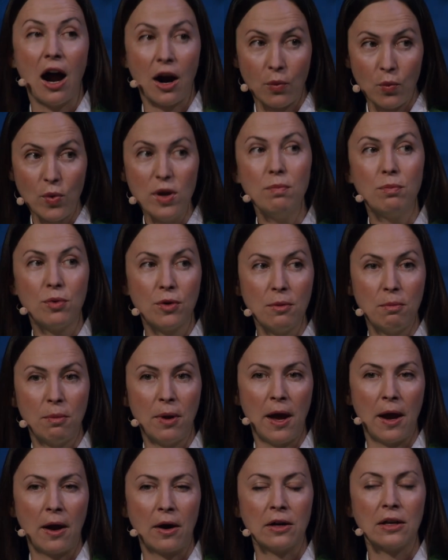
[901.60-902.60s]
Are we
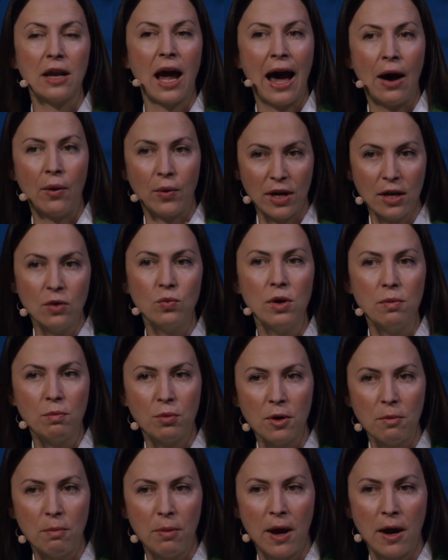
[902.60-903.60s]
prepared? How can we
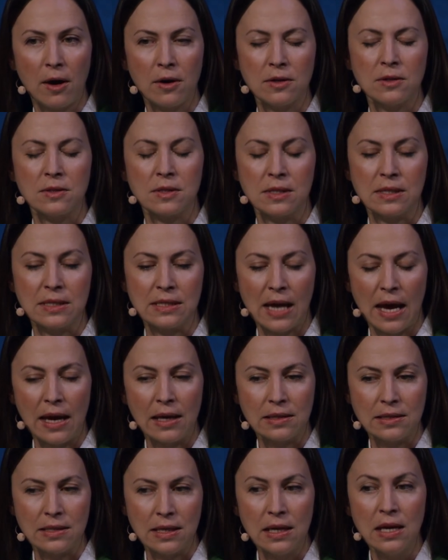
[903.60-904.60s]
prepare
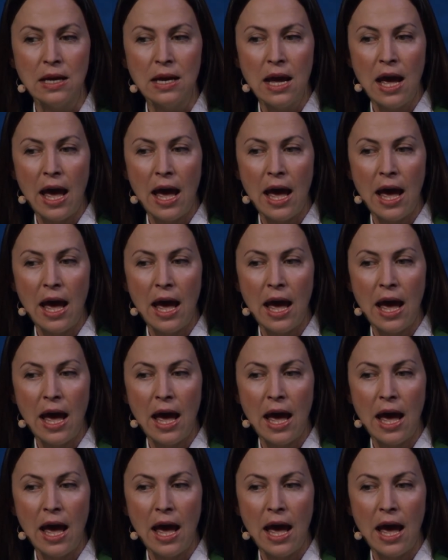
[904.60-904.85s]
society?